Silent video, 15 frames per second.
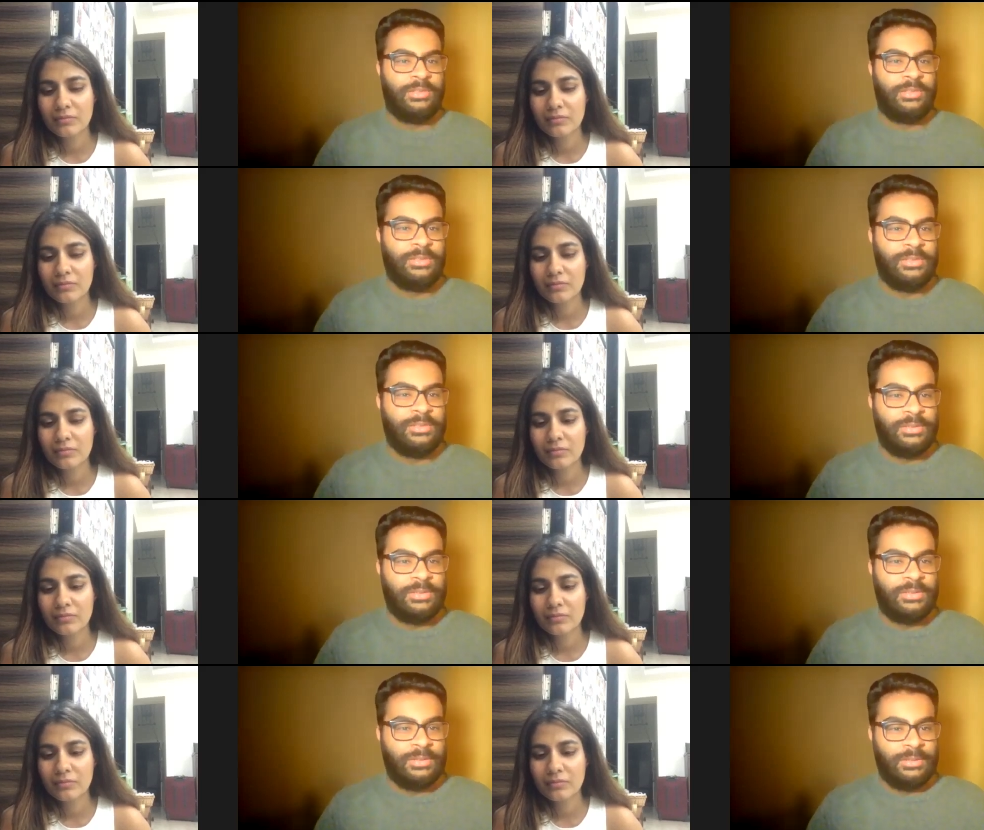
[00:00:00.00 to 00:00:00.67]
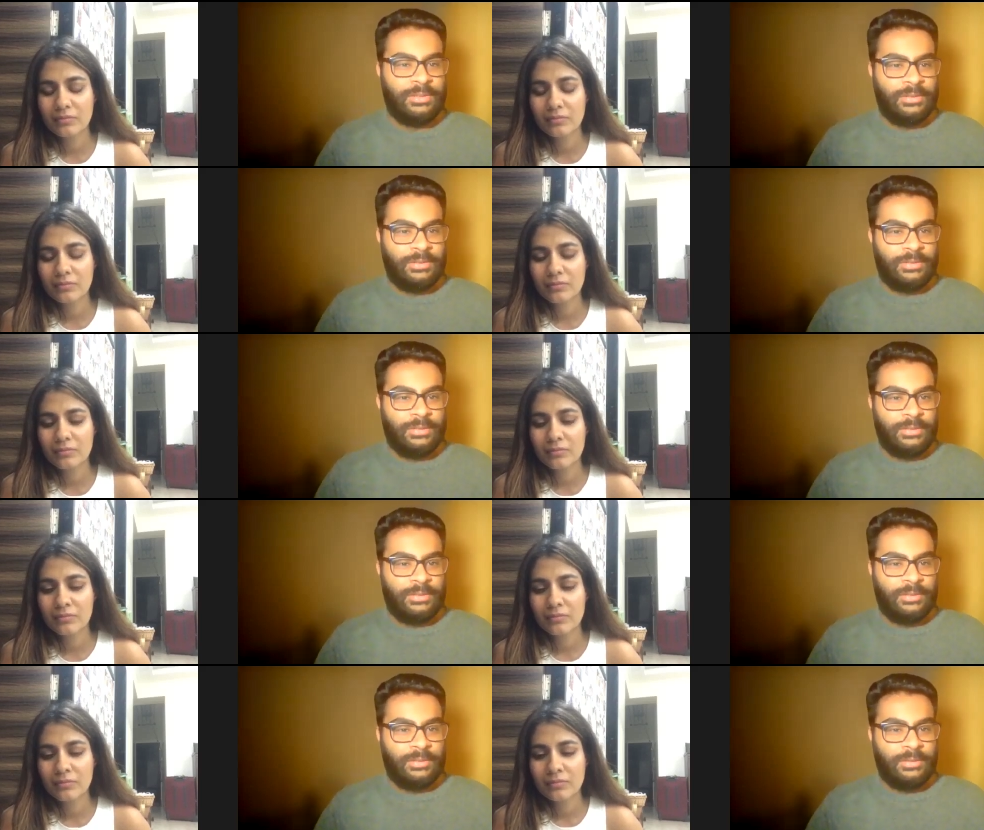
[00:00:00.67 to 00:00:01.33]

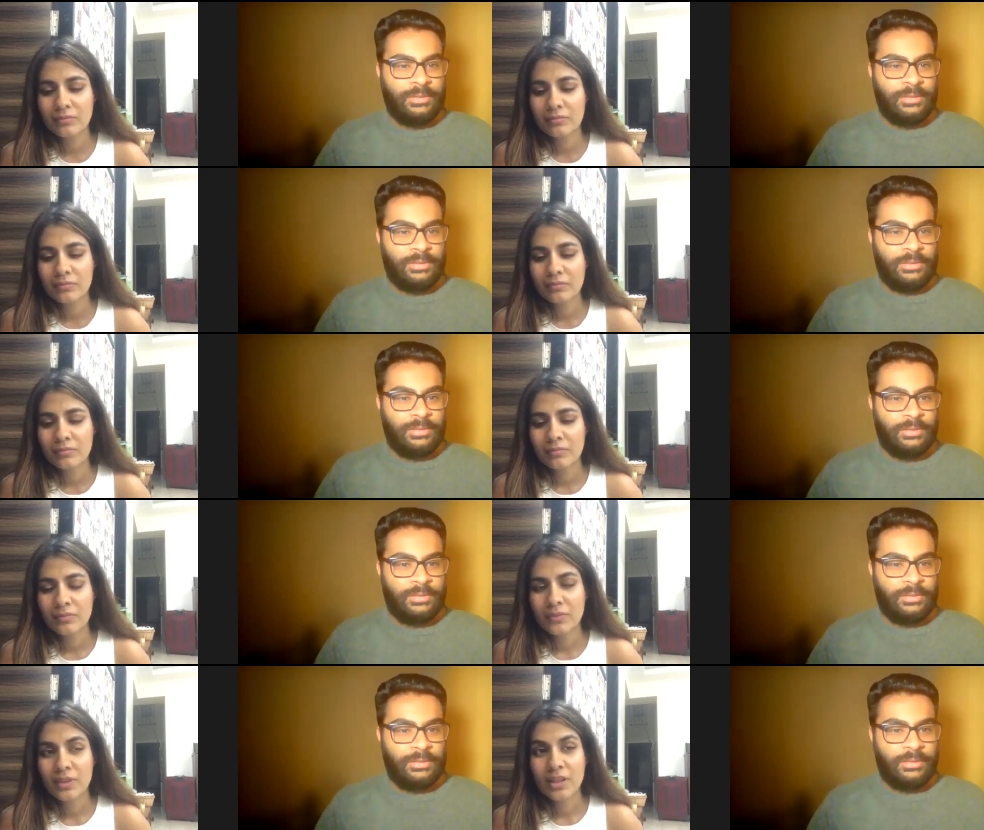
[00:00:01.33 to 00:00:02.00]
(no one is talking)